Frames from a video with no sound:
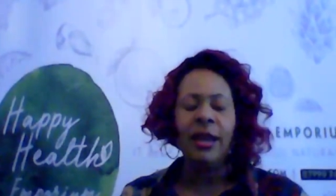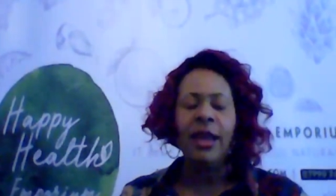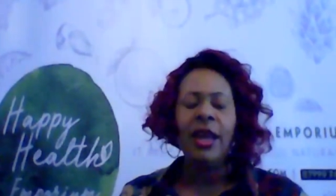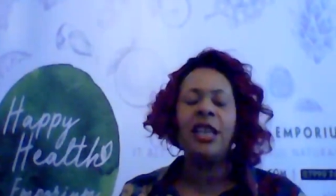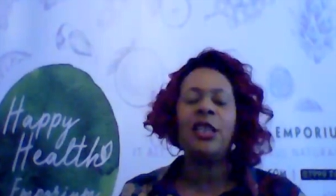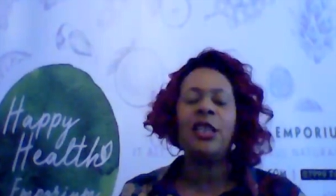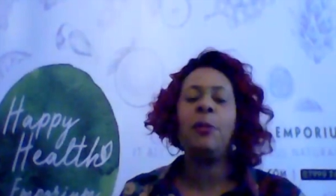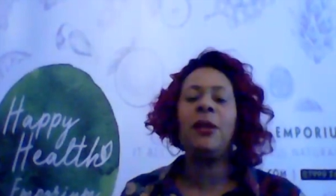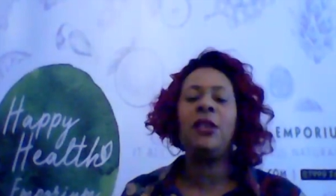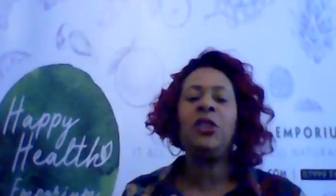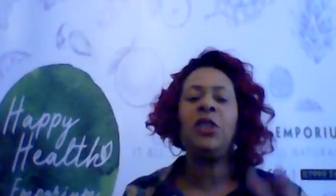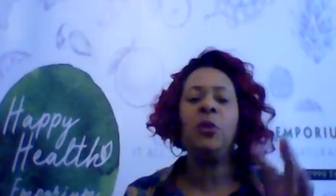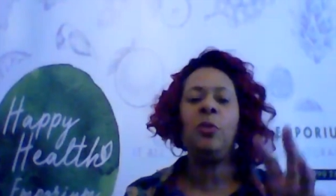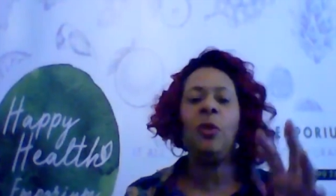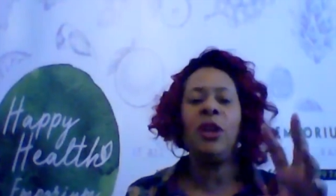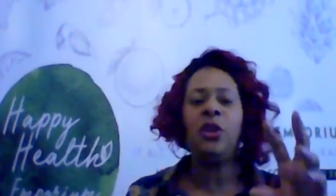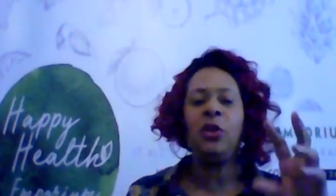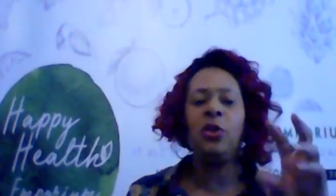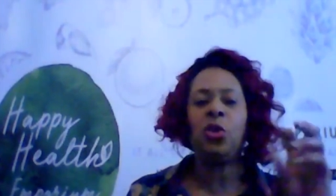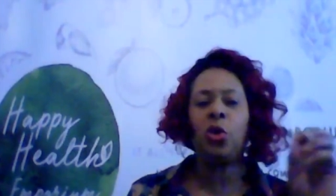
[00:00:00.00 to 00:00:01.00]
especially
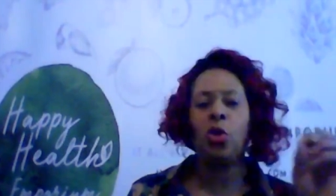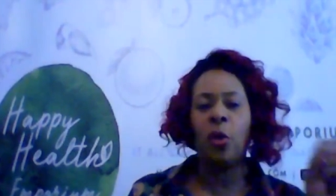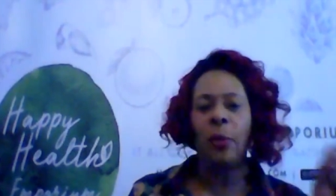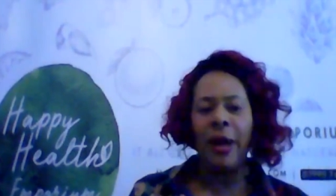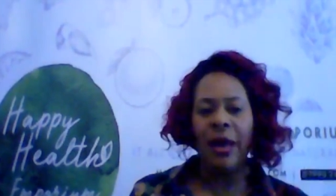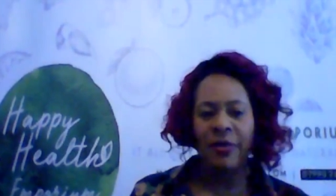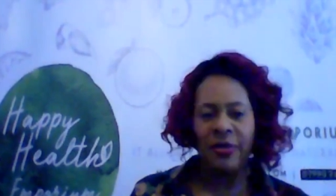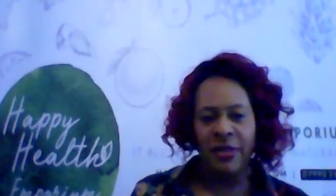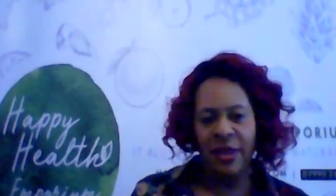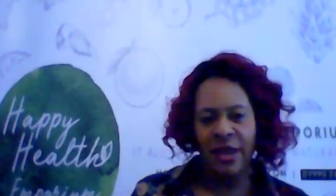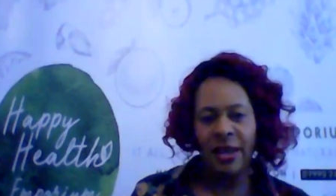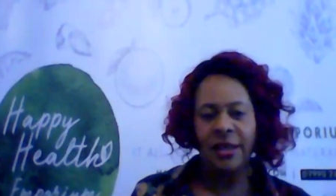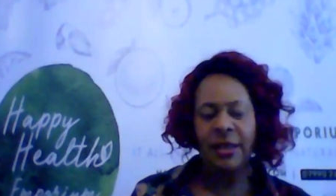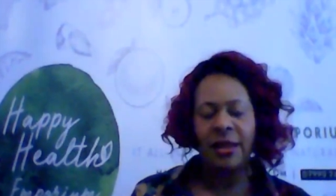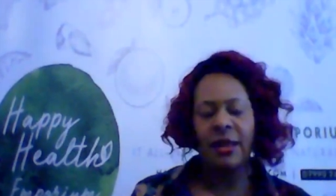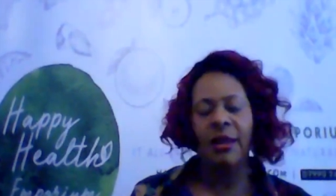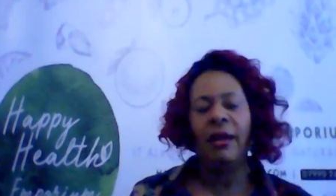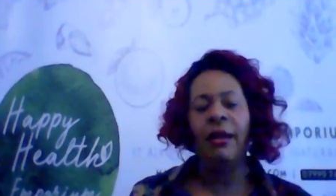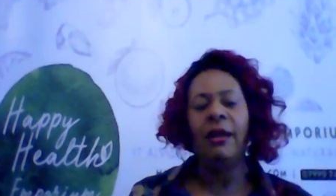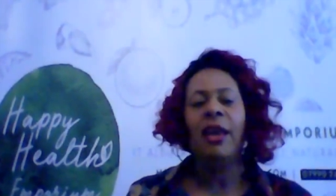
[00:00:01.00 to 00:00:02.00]
when you talk about
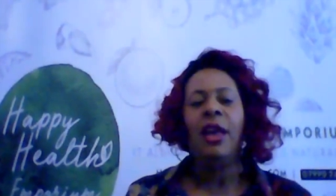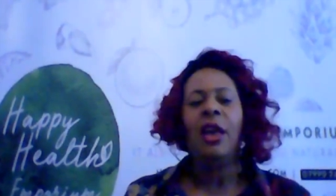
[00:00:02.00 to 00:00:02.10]
theatre.